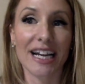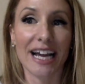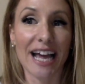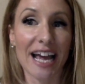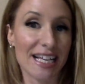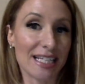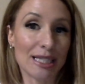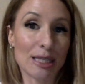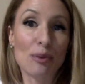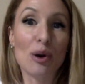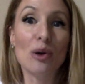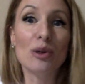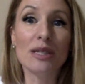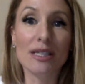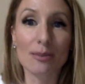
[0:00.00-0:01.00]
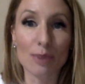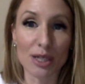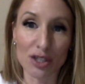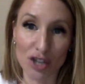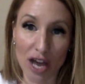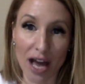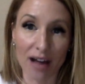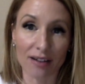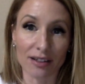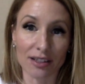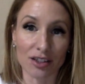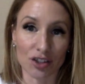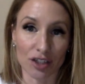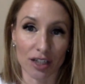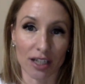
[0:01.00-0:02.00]
It, it's supposed to be
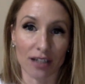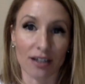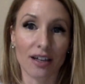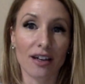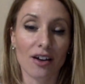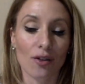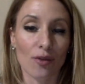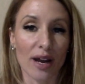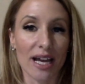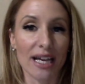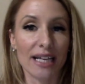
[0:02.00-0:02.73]
challenging, right?